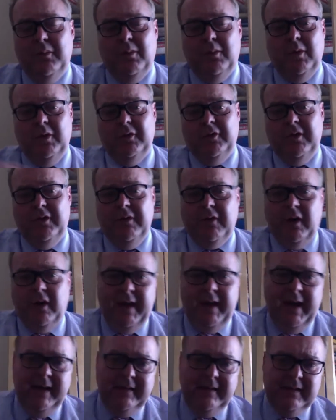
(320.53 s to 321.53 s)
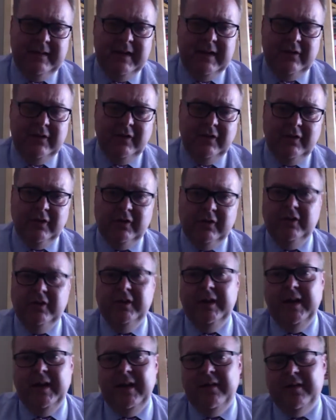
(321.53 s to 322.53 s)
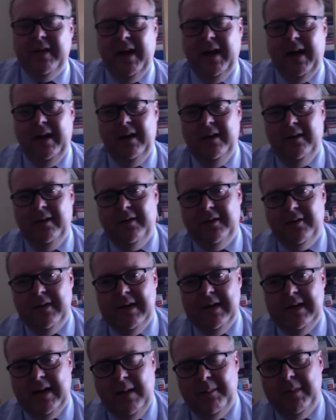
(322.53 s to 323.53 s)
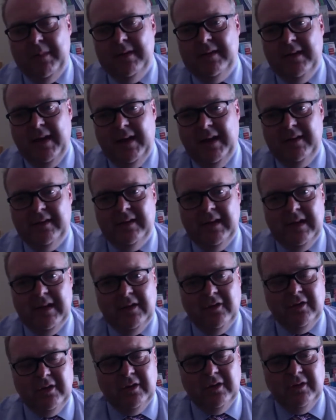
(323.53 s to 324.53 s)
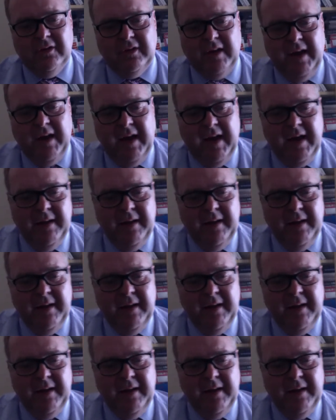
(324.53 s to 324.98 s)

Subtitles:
Once you've got the head teacher, just underneath that are 3 deputy head teachers.